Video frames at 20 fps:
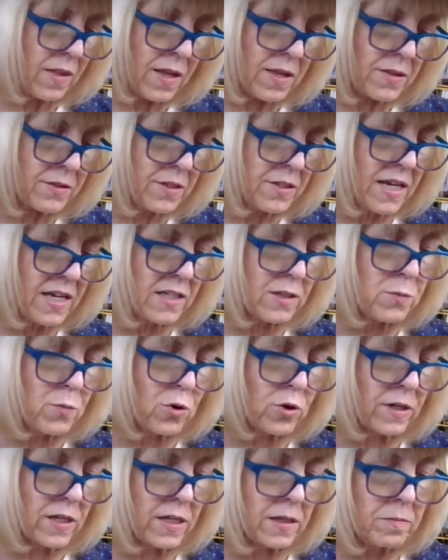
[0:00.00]
The next
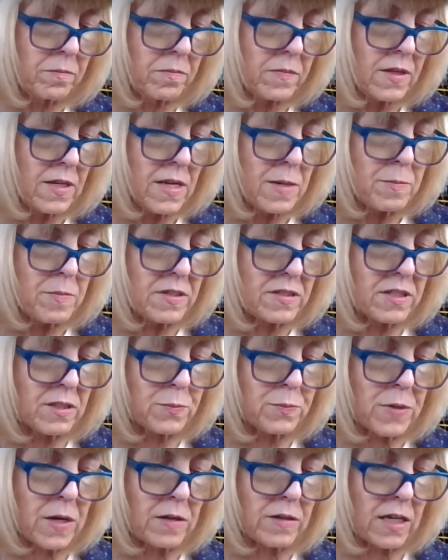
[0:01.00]
morning, Mrs.
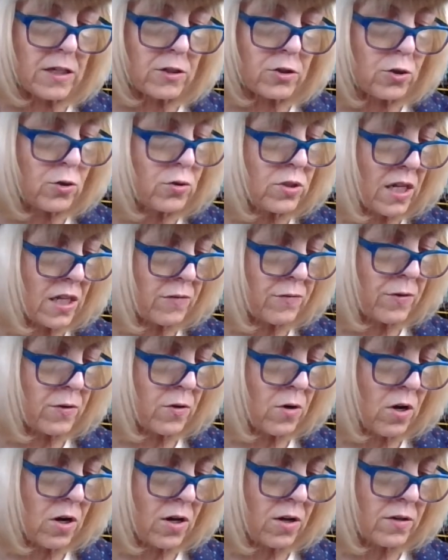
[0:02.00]
Brown had 2 telephone
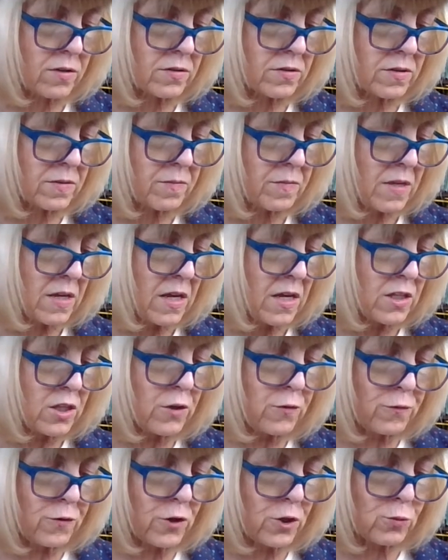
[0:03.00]
calls. The
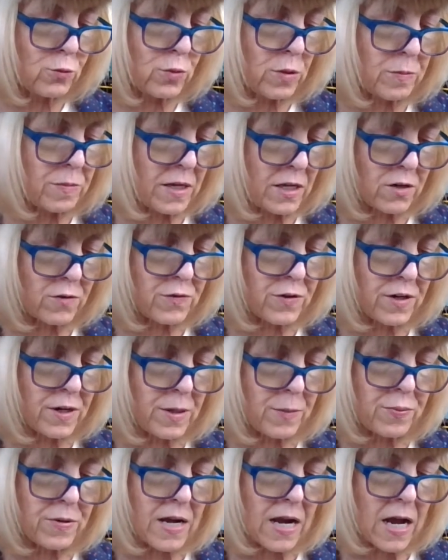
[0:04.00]
first one made her very
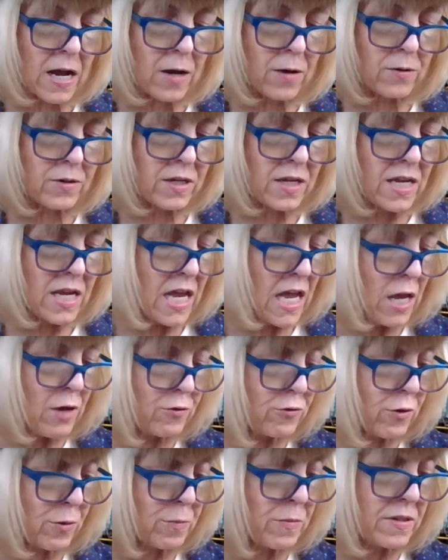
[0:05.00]
proud. It was
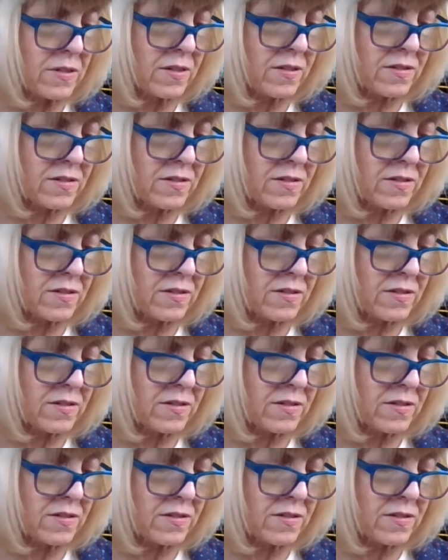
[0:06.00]
from Mrs.